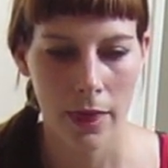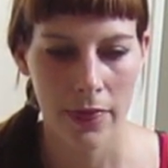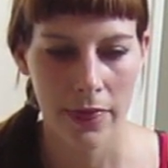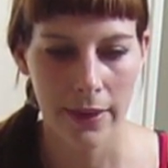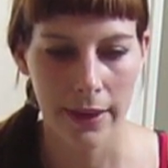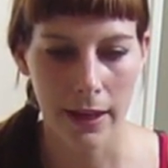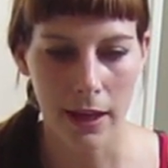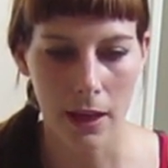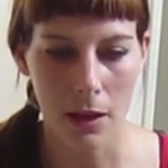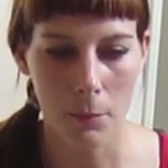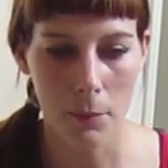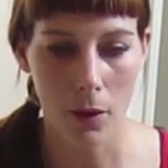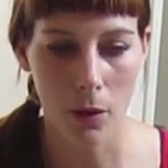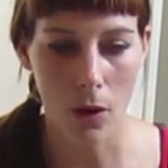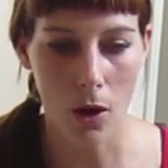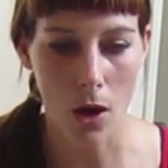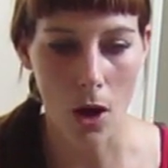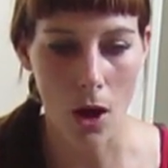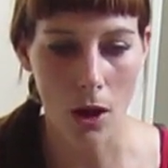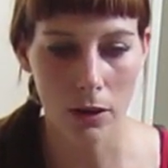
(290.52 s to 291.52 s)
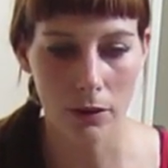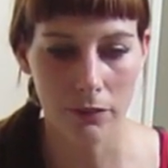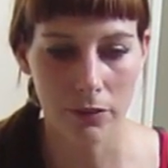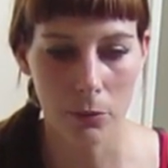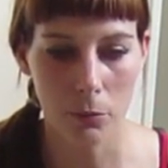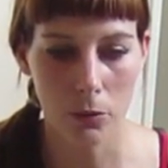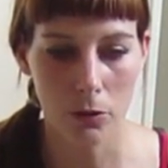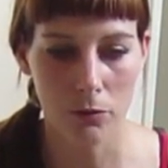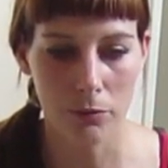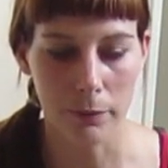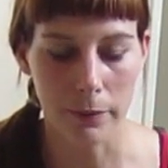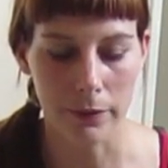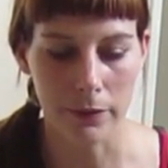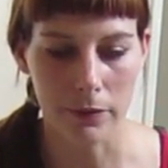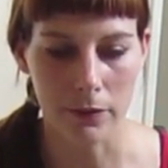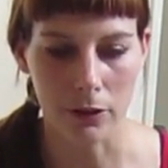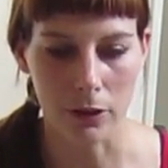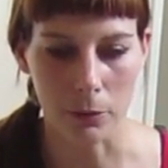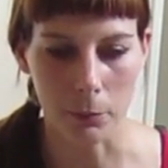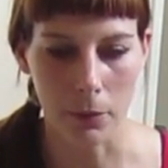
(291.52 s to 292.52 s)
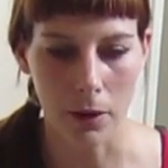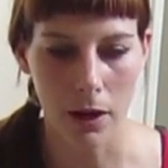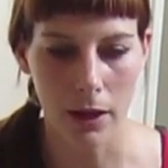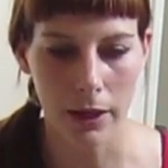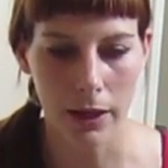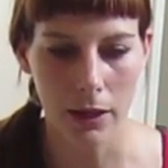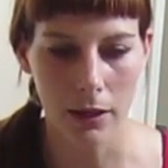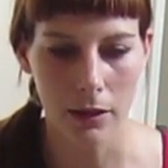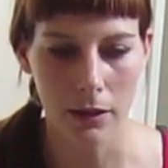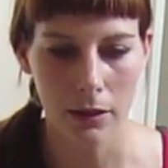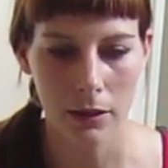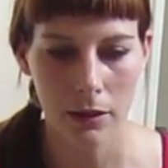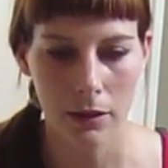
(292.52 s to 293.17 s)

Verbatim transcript: Thinking about all of the movements in your body,